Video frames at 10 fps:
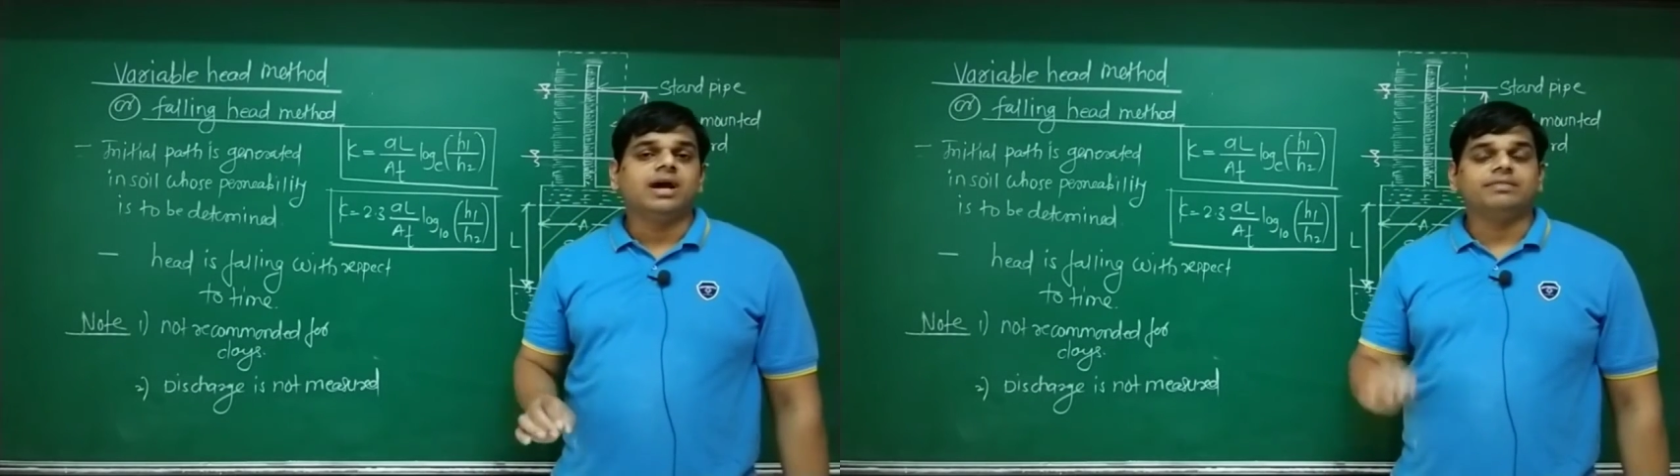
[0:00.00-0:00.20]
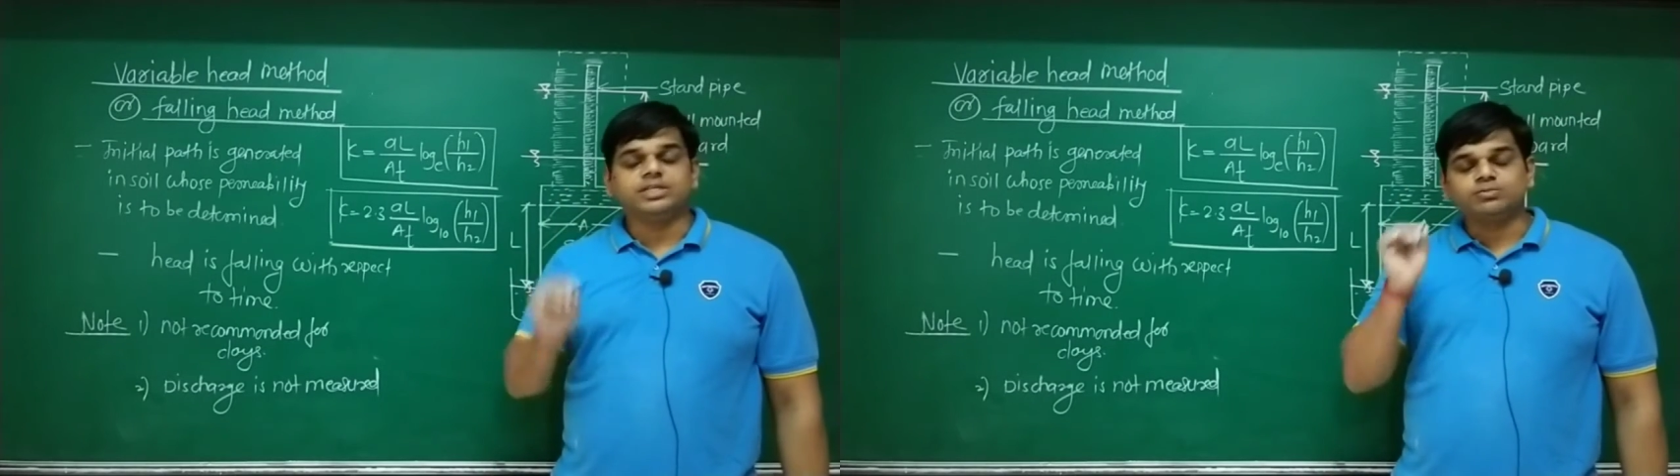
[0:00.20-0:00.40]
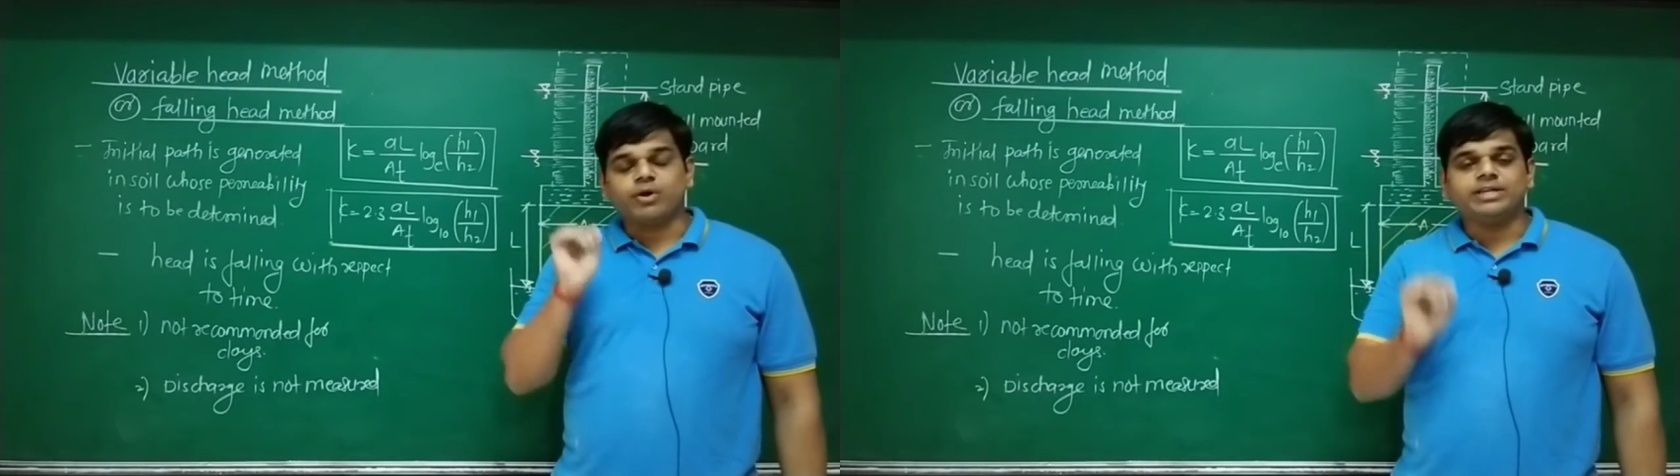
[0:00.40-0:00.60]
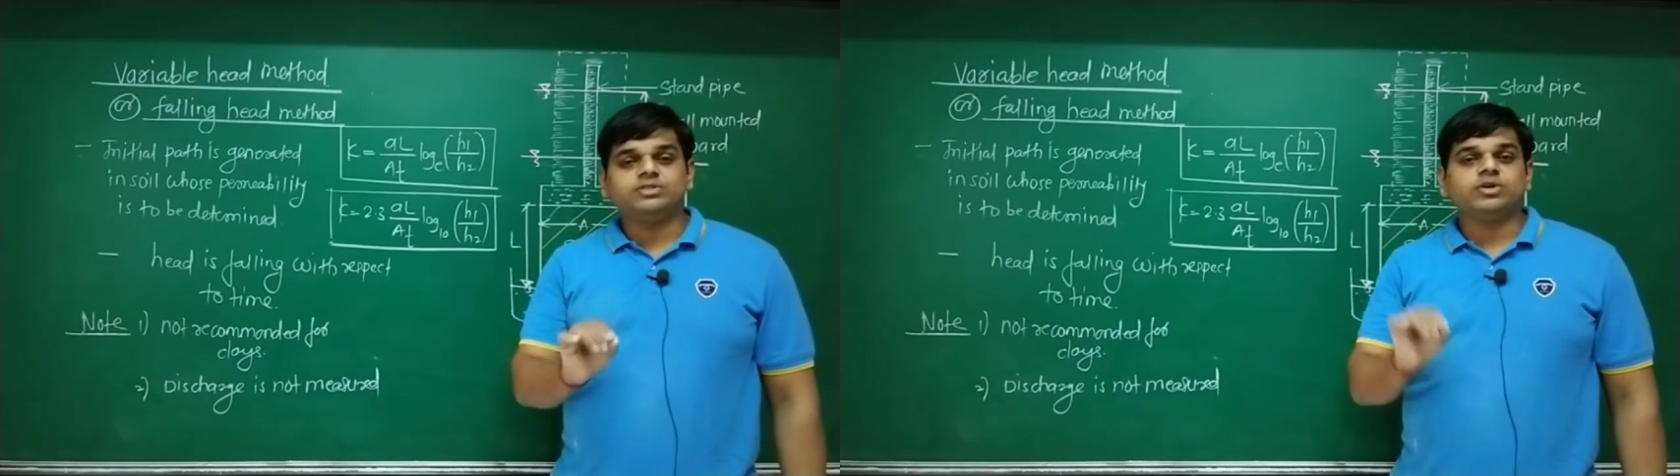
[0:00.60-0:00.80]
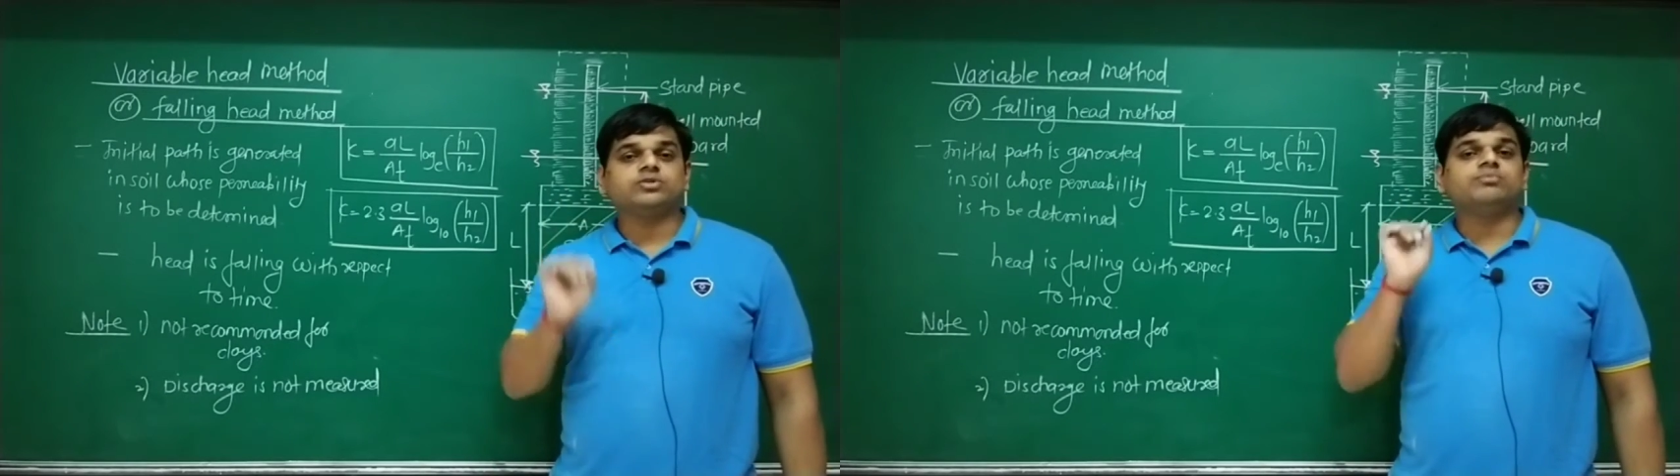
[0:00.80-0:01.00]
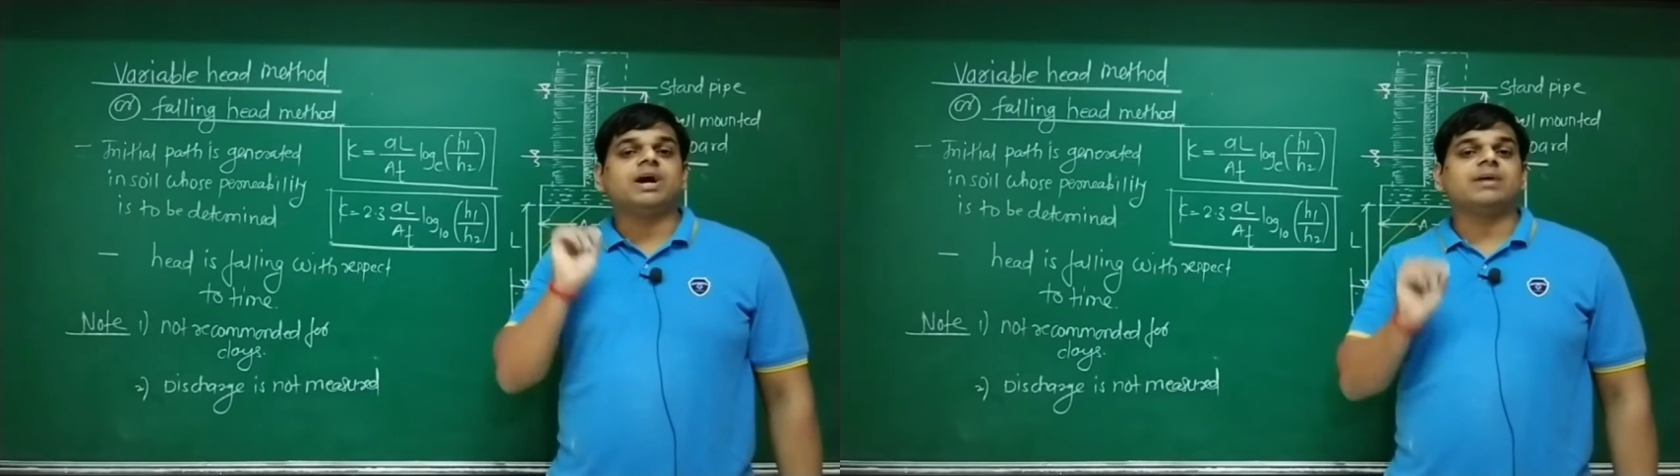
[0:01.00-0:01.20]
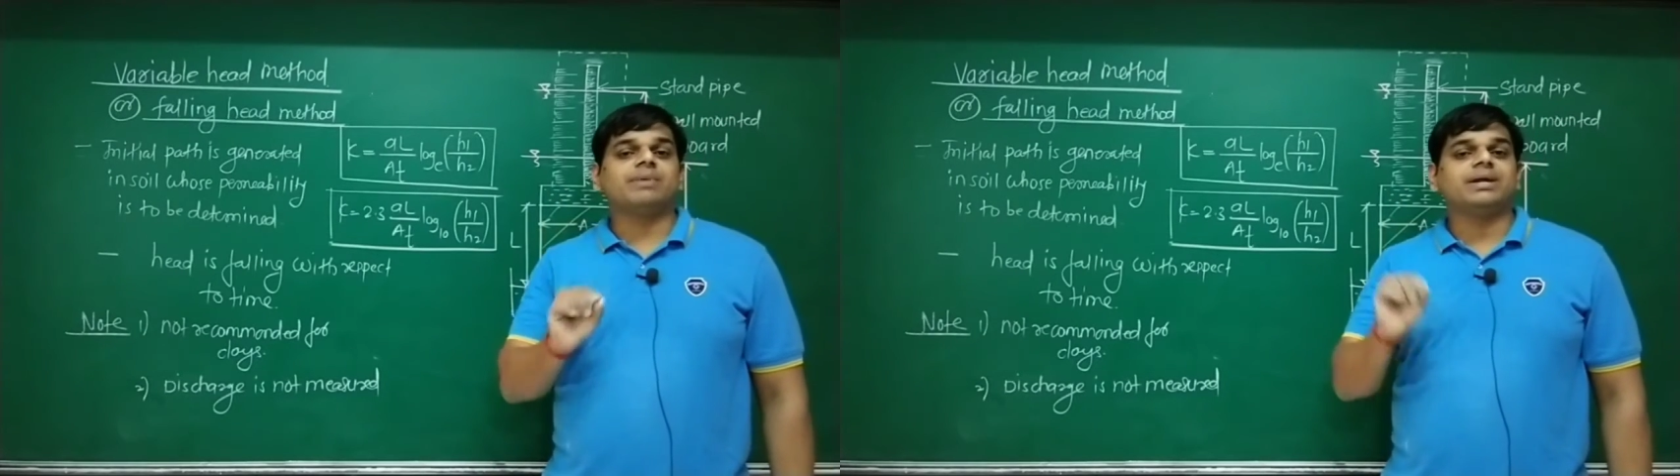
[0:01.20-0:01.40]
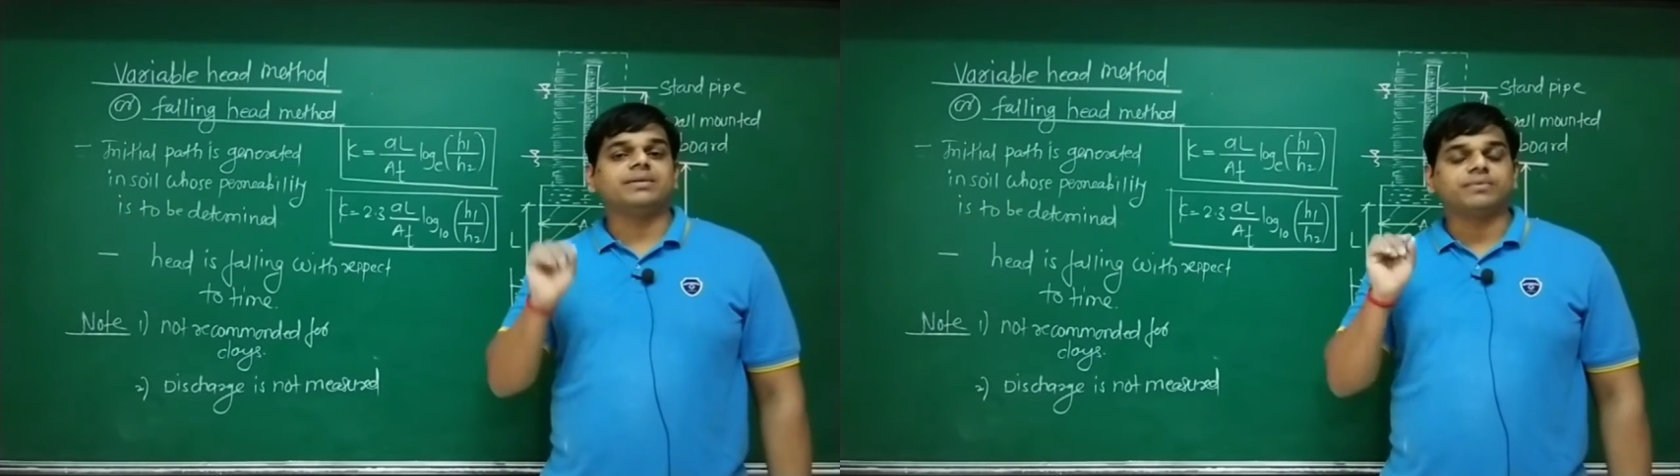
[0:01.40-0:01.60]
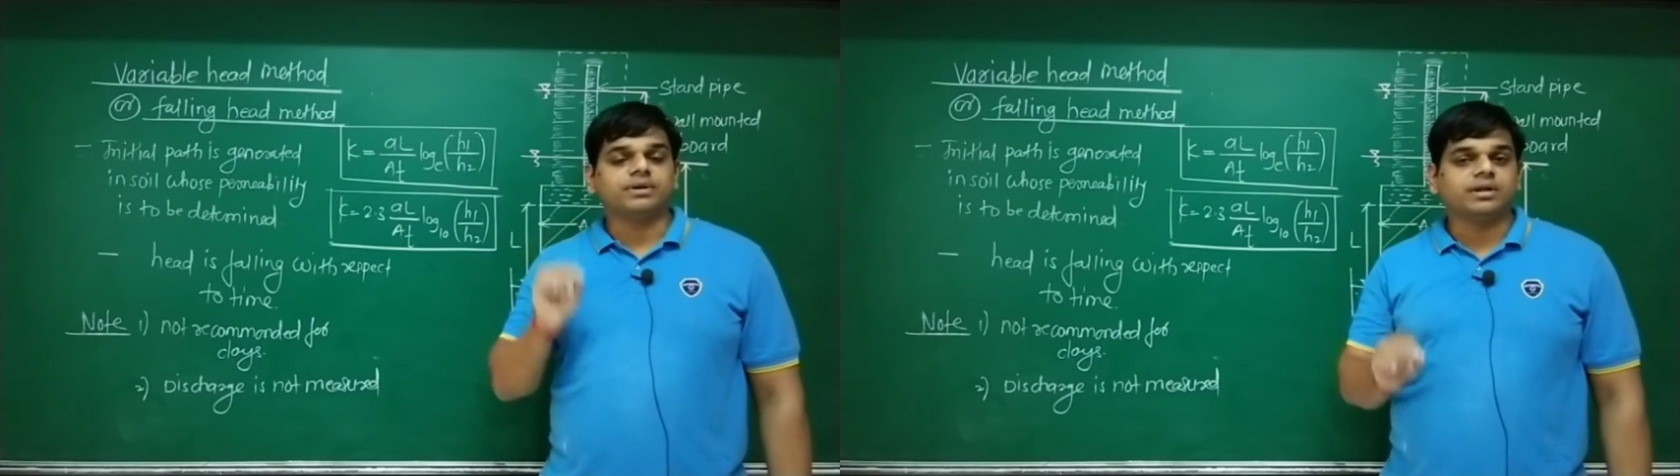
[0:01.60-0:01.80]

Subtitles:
and these points you have to mark by different